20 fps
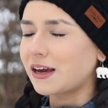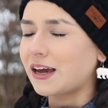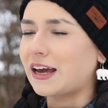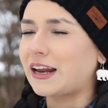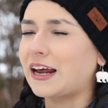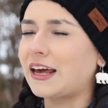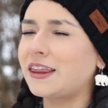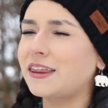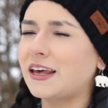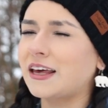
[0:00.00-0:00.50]

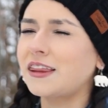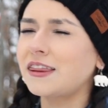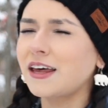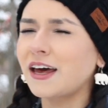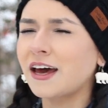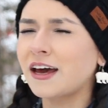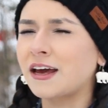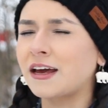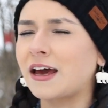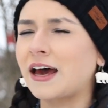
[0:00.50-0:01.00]
And I think
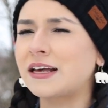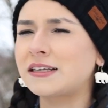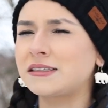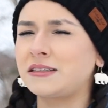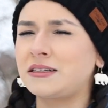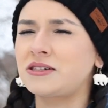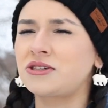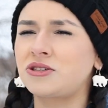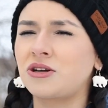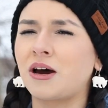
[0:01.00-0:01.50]
that as
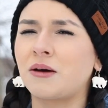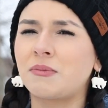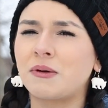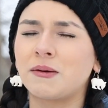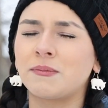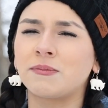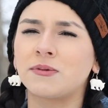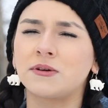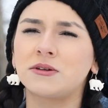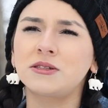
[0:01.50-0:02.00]
an
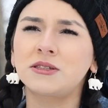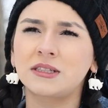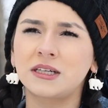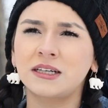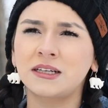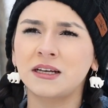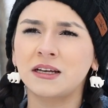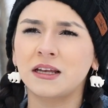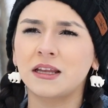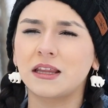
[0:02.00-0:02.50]
Anishinaabe
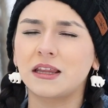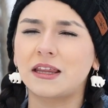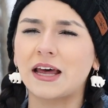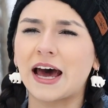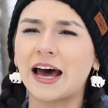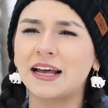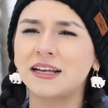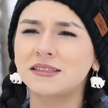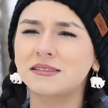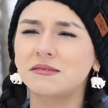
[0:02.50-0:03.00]
person,
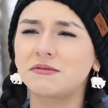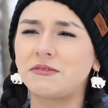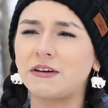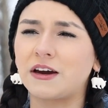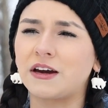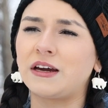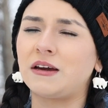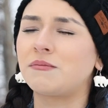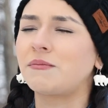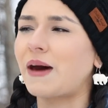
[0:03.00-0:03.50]
that's
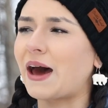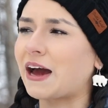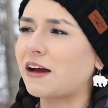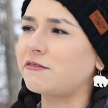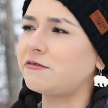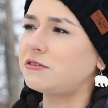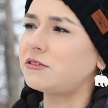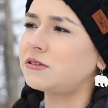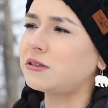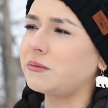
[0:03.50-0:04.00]
very
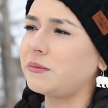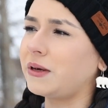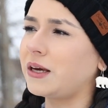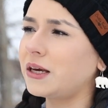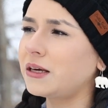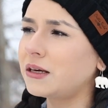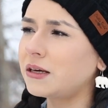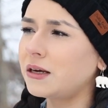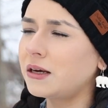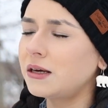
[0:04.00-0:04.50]
impactful to
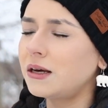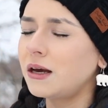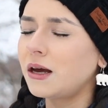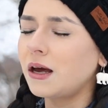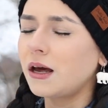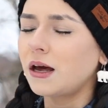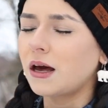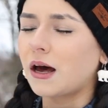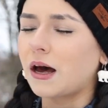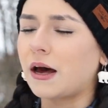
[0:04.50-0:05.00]
me.
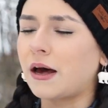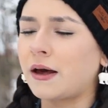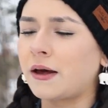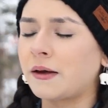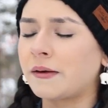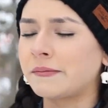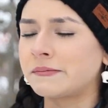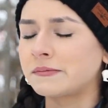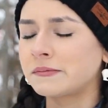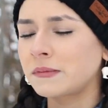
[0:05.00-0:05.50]

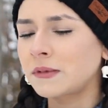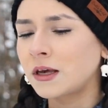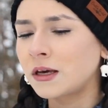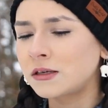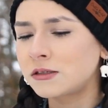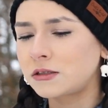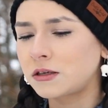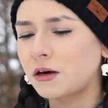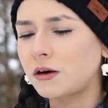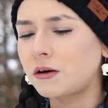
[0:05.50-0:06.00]

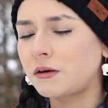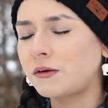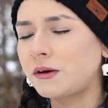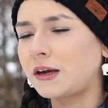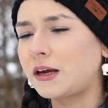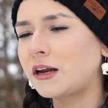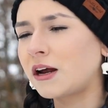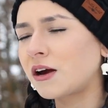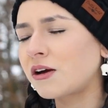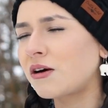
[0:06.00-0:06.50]
So
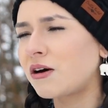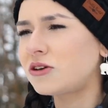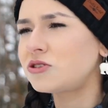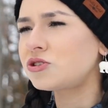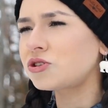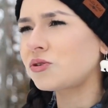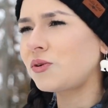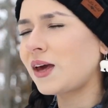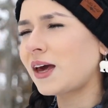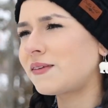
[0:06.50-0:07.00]
in our
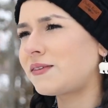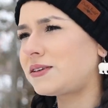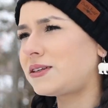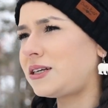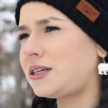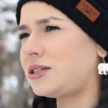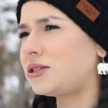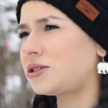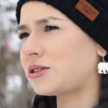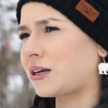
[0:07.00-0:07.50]
culture, we have a
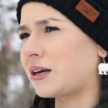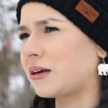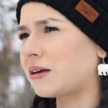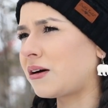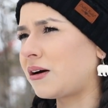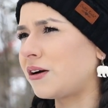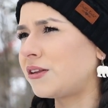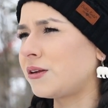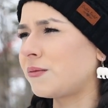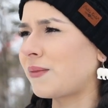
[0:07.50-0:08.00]
teaching
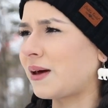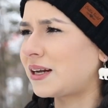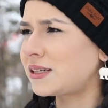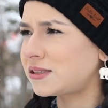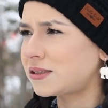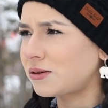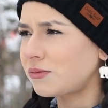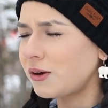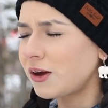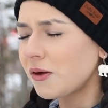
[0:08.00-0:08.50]
called the
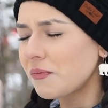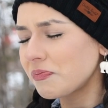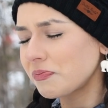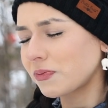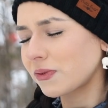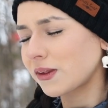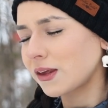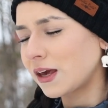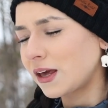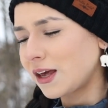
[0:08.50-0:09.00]
medicine wheel,
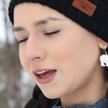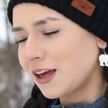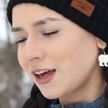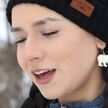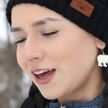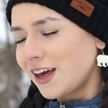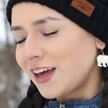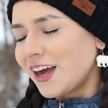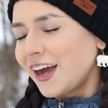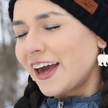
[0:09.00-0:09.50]

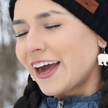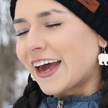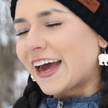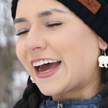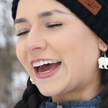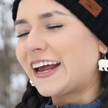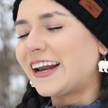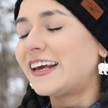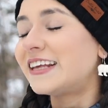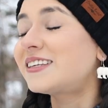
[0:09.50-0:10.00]

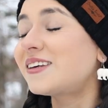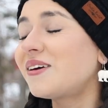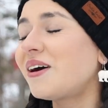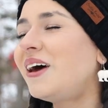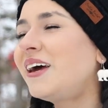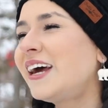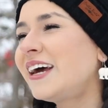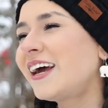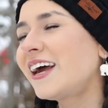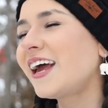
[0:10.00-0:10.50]
and it's
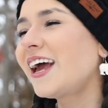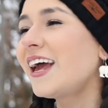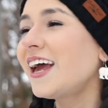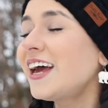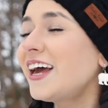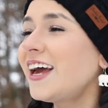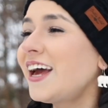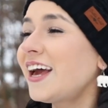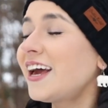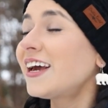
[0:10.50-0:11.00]

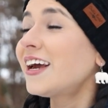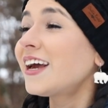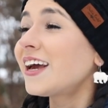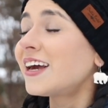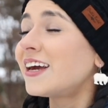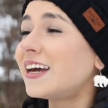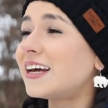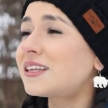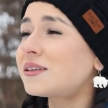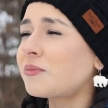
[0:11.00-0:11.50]

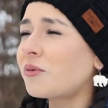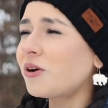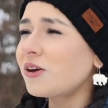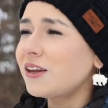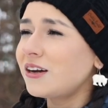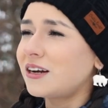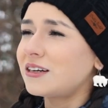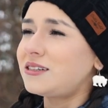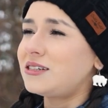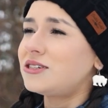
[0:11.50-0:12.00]
more
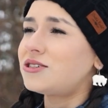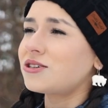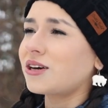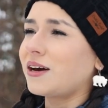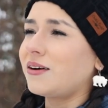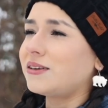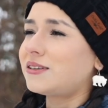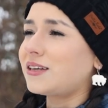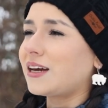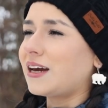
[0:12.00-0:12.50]
than a teaching,
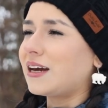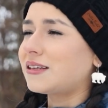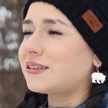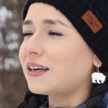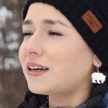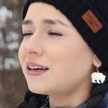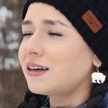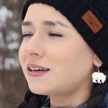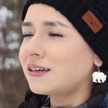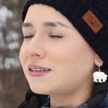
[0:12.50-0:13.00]
I would say. It's
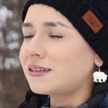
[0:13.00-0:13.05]
like